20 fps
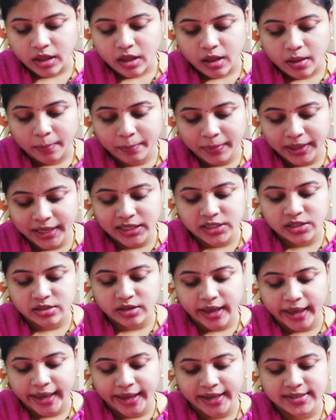meat,
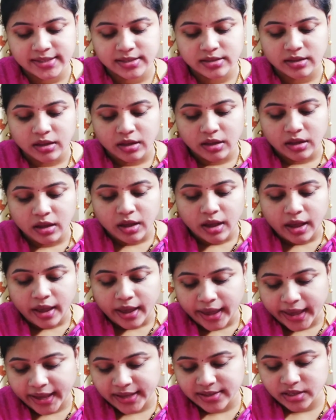eggs,
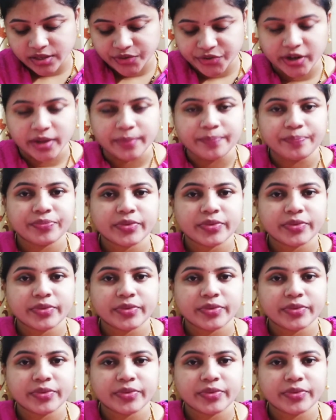etc.